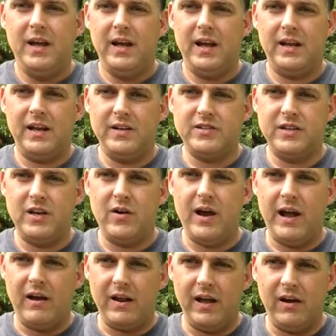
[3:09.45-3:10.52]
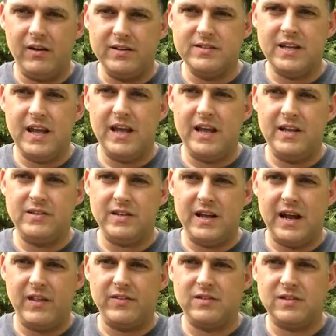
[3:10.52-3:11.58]
and let you know how it held its edge and
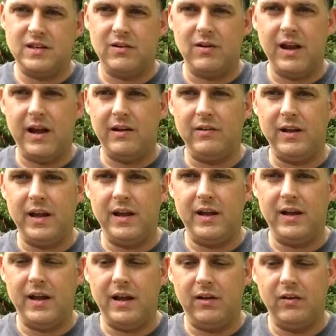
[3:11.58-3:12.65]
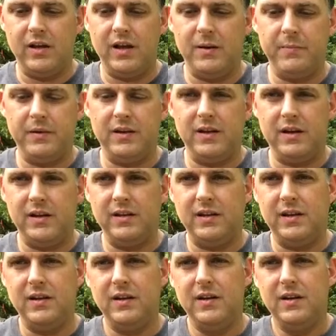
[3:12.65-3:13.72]
how the steel held up and
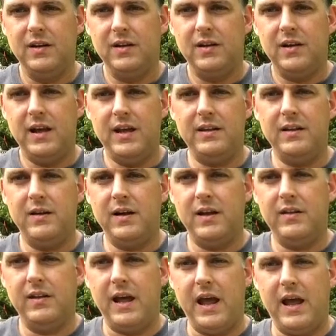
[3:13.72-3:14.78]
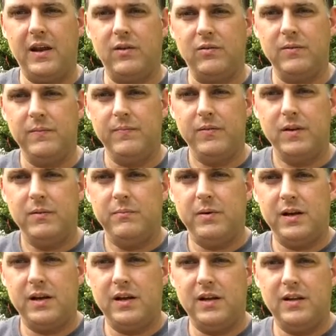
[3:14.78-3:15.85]
the handle.
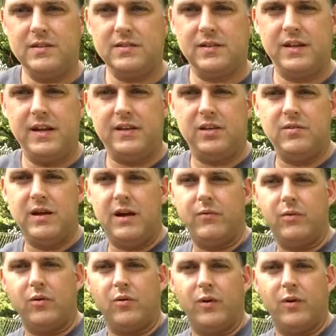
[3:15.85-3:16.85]
But let's get to that real